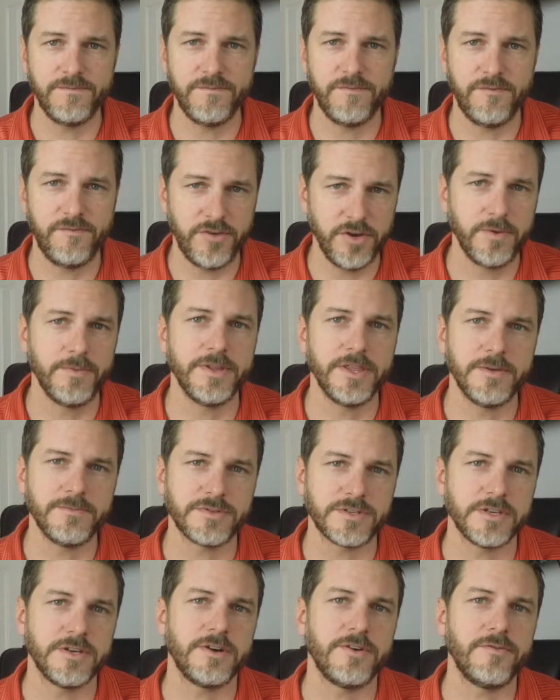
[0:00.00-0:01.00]
filming
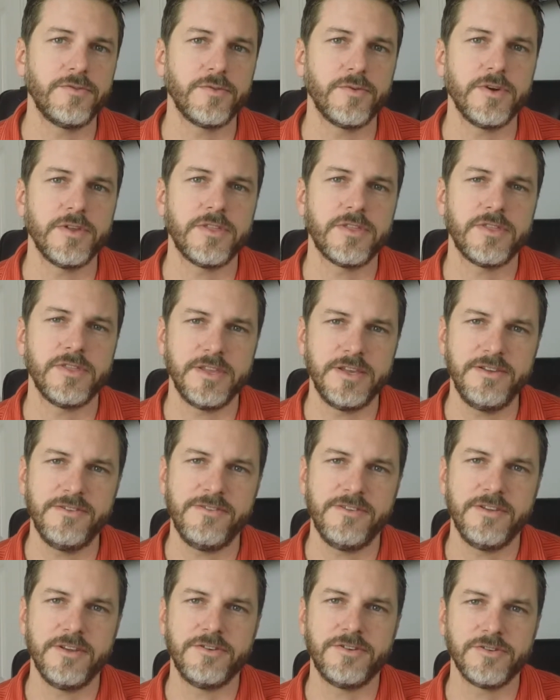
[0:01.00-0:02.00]
themselves with
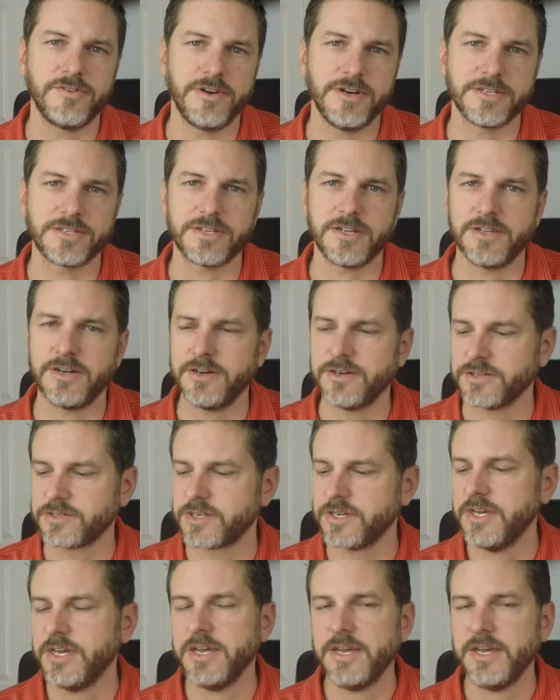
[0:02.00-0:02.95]
these digital SLRs.